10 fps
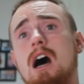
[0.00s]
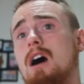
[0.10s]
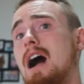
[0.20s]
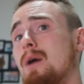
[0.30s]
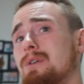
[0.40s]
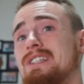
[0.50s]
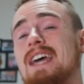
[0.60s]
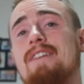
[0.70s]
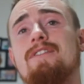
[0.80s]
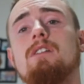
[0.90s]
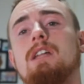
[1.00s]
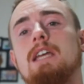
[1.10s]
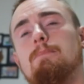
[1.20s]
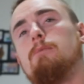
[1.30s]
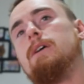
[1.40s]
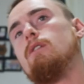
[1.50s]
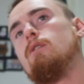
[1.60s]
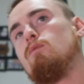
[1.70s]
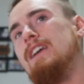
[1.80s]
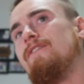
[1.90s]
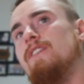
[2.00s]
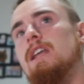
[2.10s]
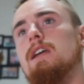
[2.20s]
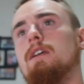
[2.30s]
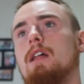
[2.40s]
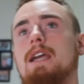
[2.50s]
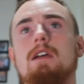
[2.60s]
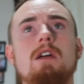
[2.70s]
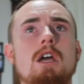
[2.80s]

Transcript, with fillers: uh, I would definitely implement refeeding. Like